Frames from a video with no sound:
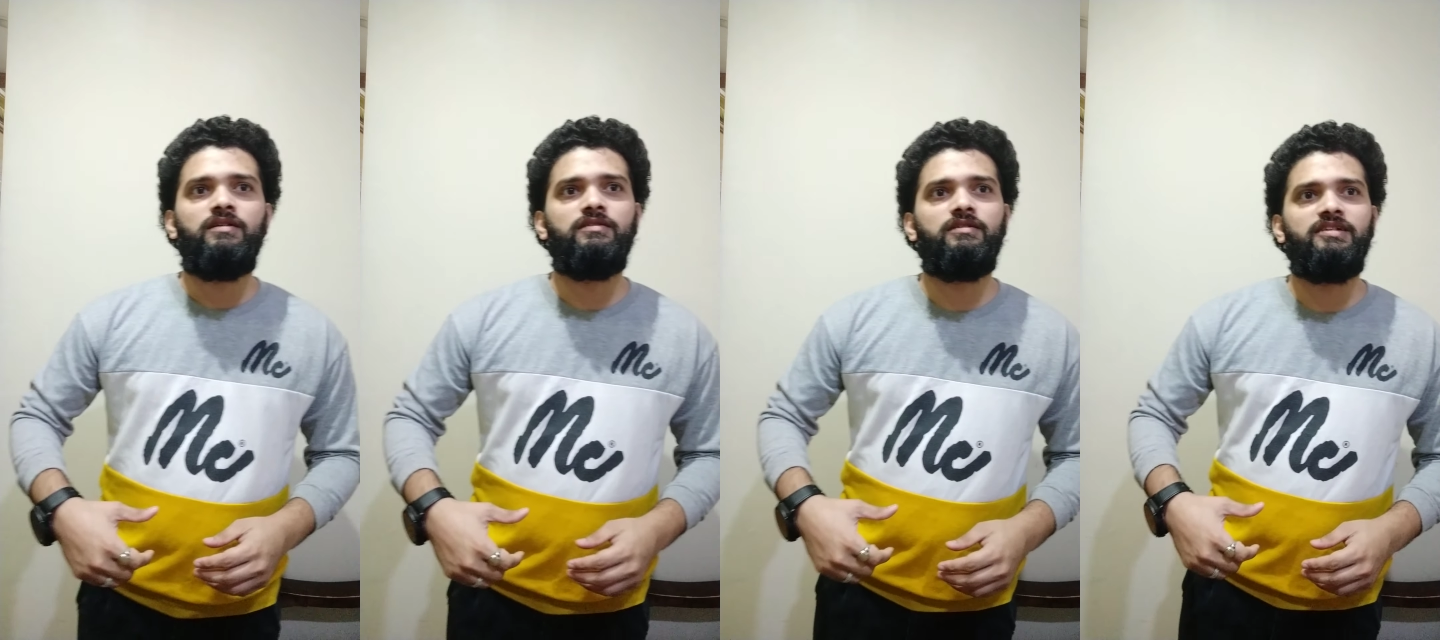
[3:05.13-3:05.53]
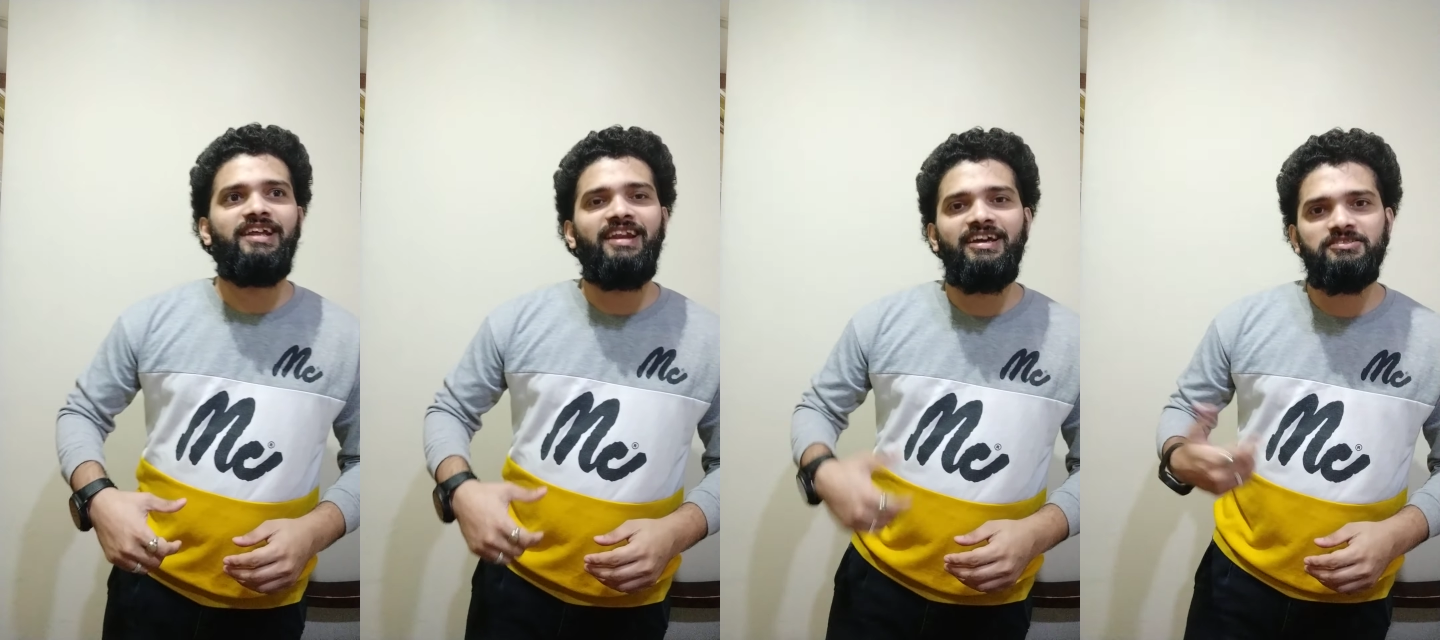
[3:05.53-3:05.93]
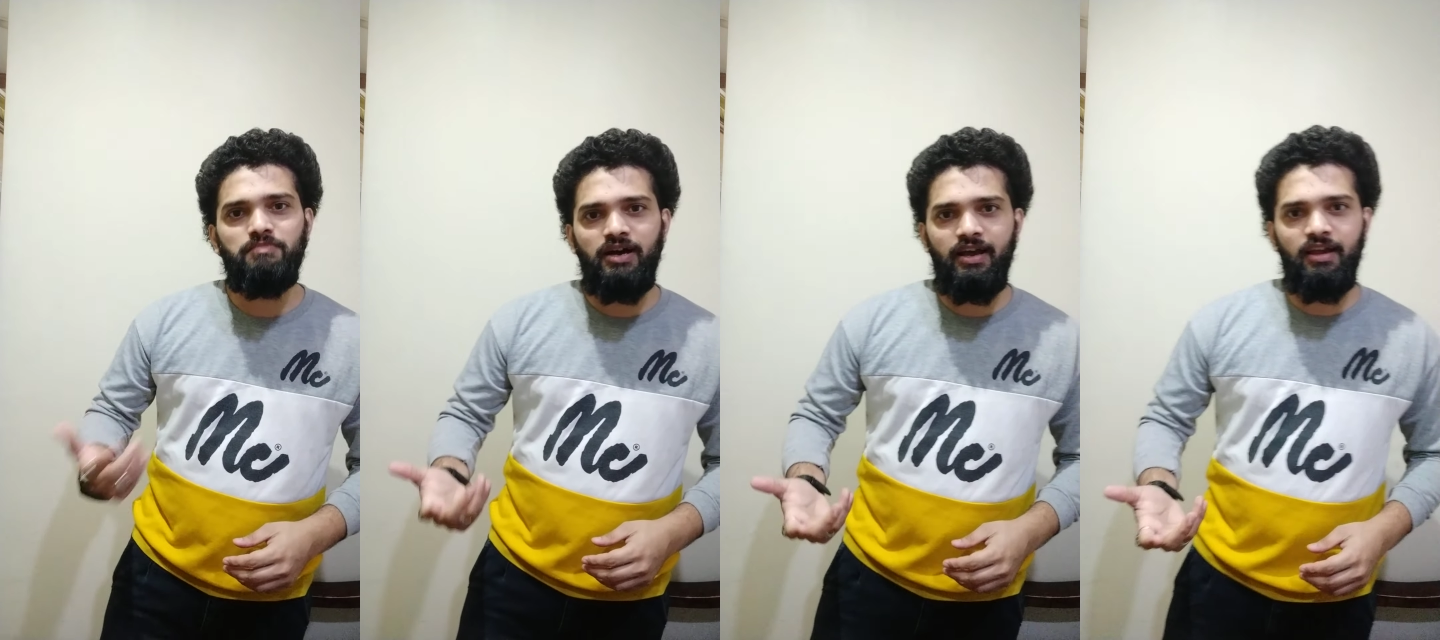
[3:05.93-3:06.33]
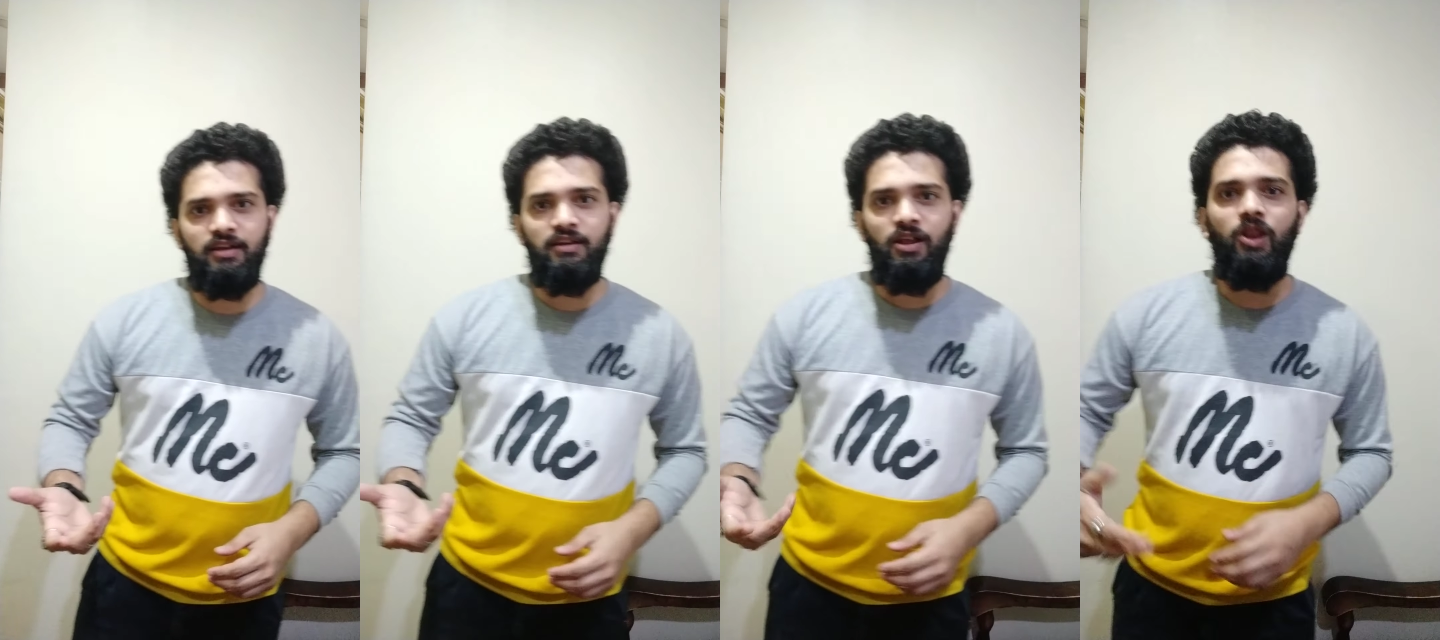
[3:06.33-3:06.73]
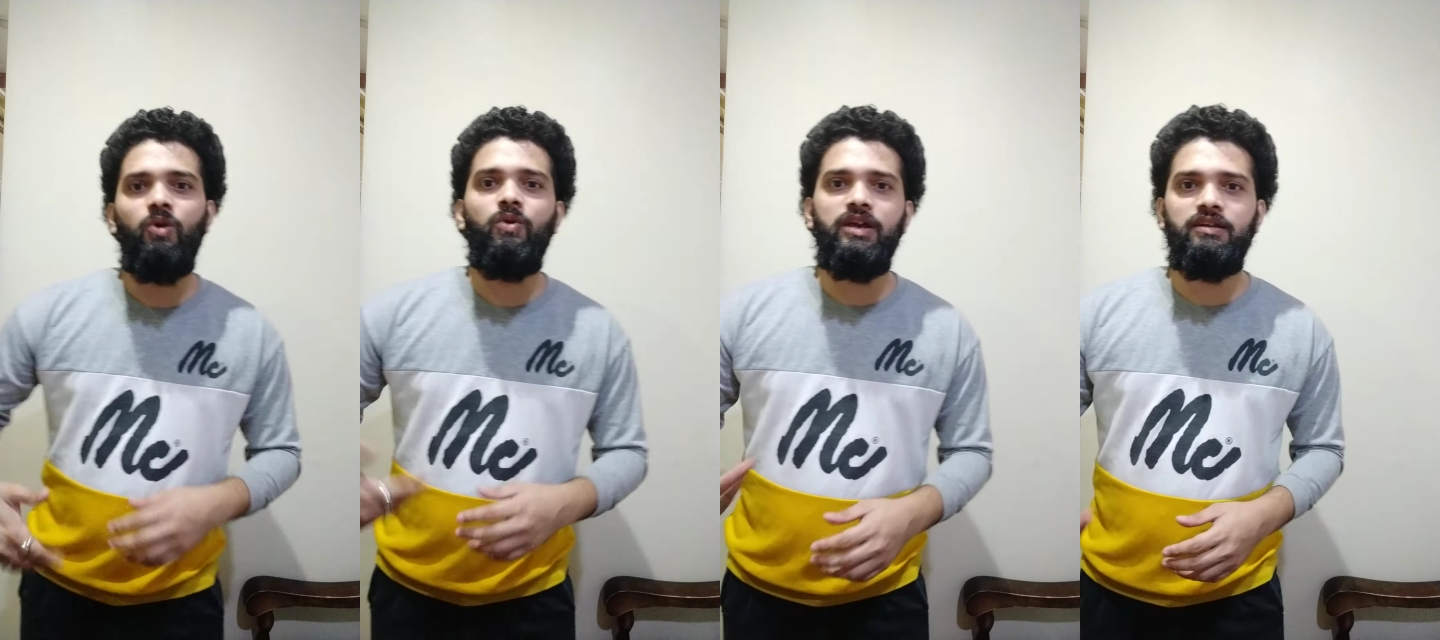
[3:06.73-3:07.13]
the delays by
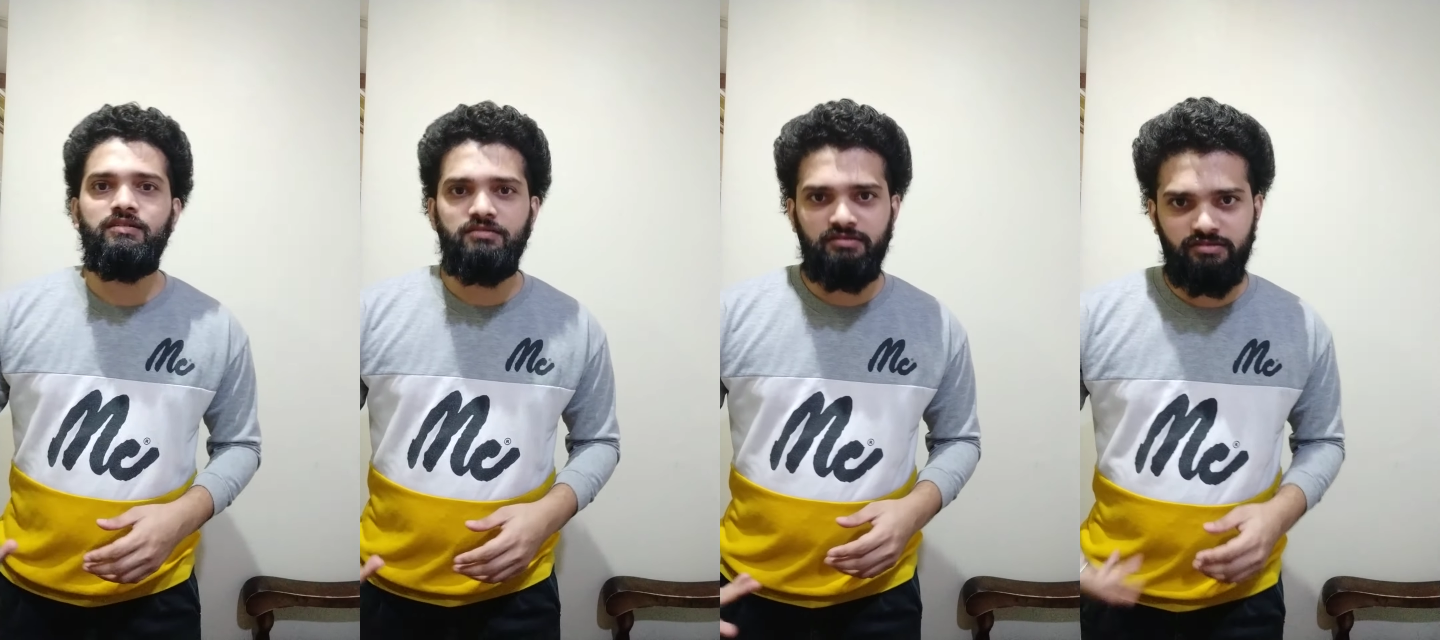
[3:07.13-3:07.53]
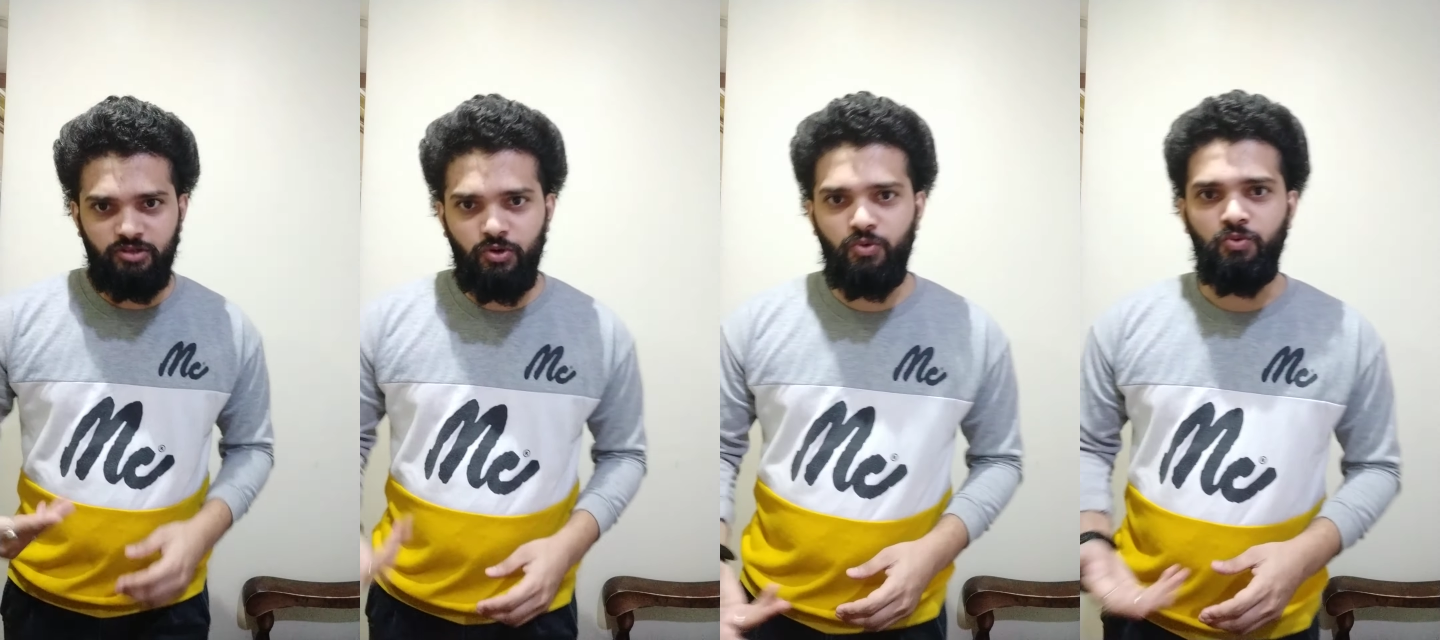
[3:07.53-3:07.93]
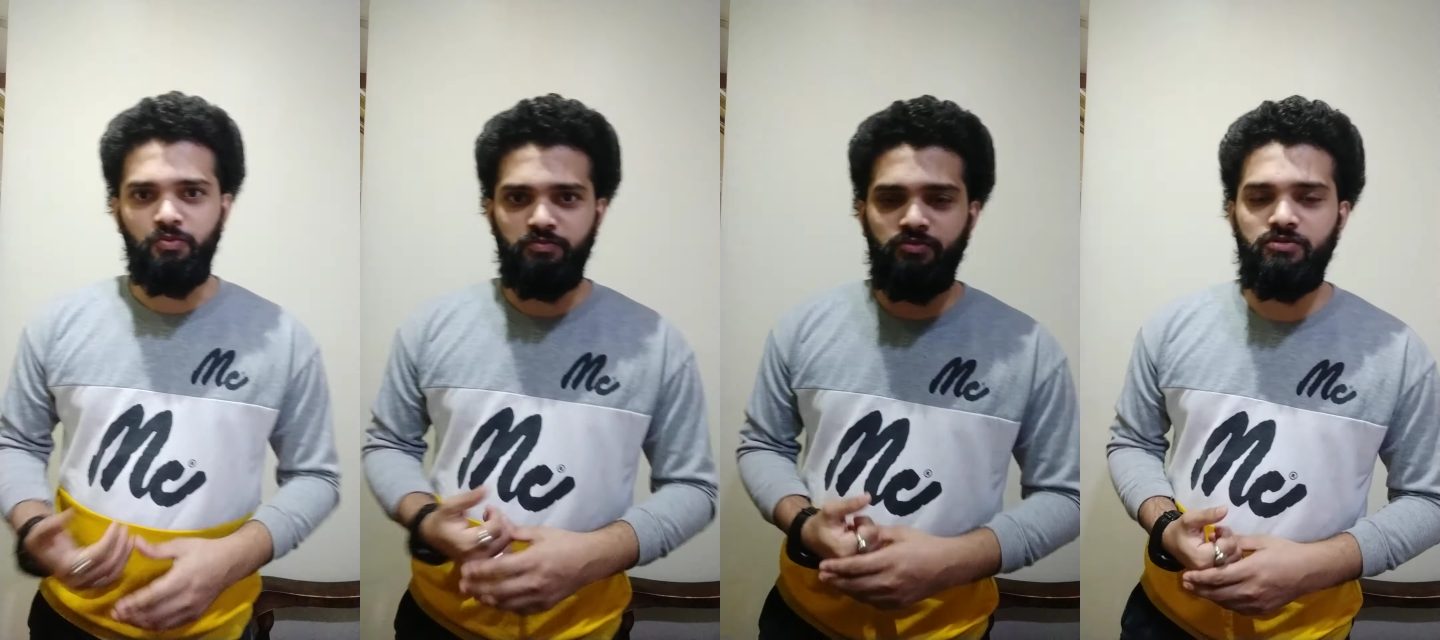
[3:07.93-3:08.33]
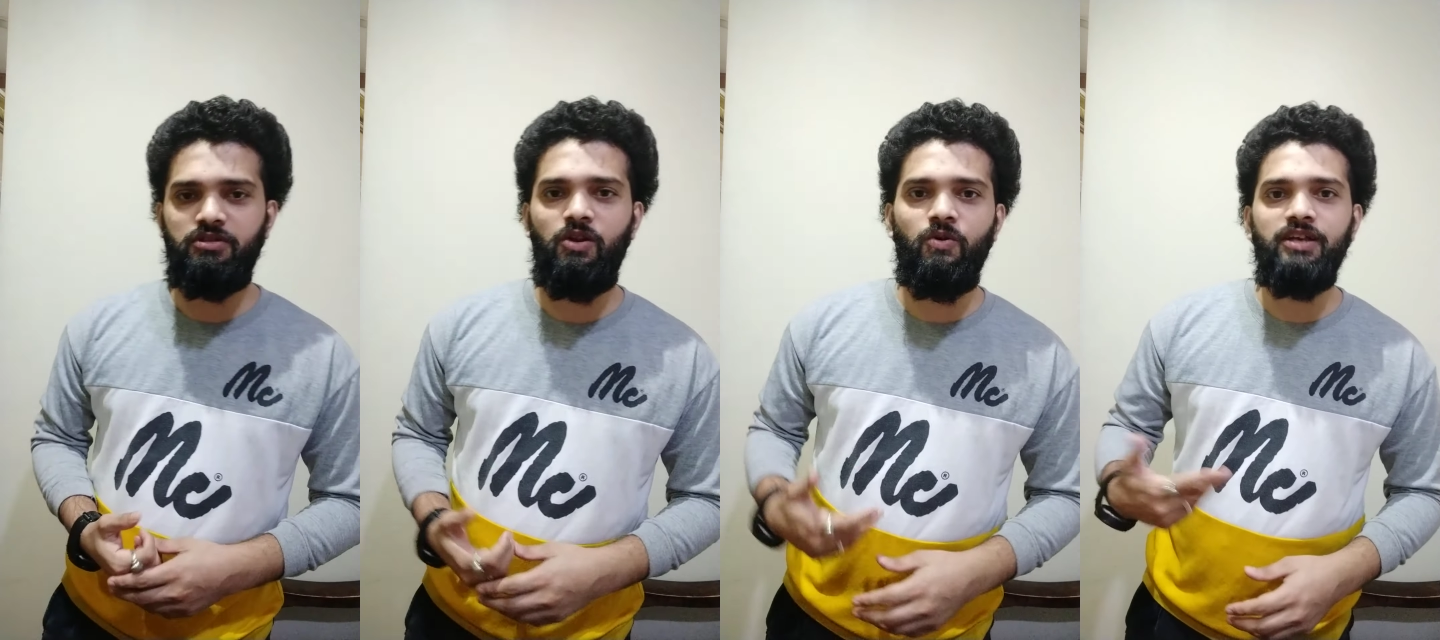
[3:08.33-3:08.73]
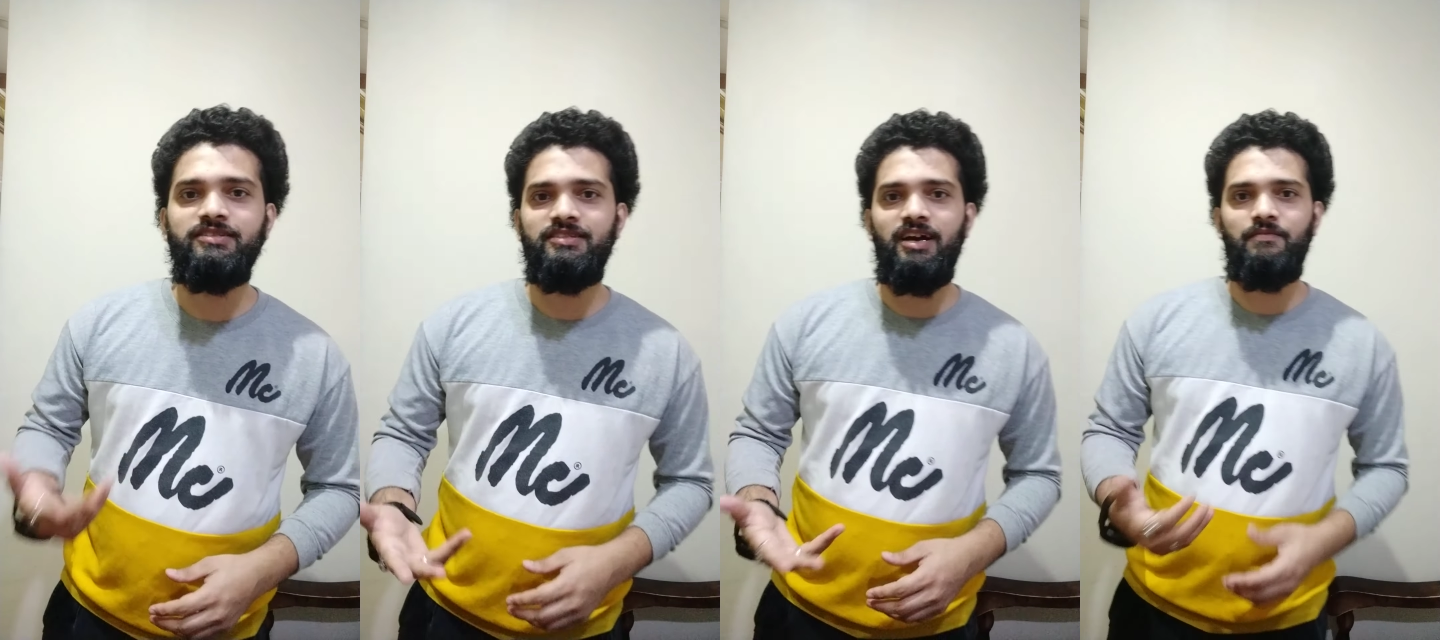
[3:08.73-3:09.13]
loading crew, the loading
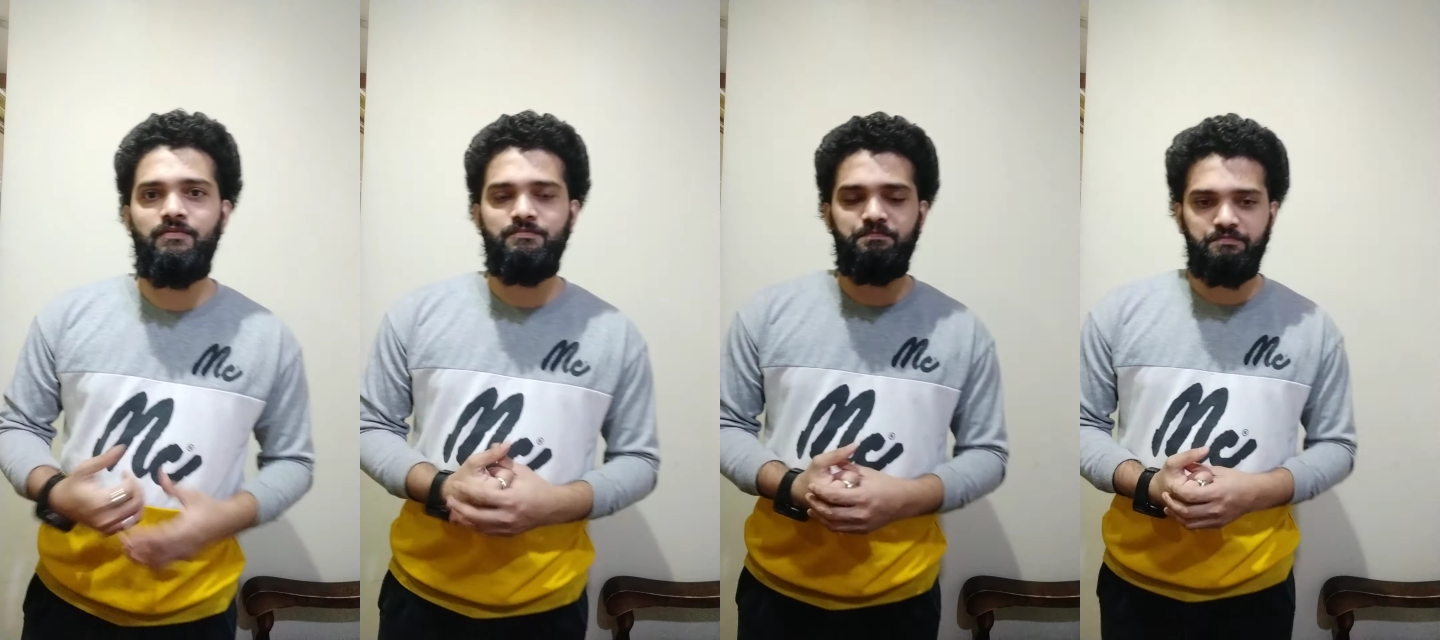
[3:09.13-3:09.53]
staff.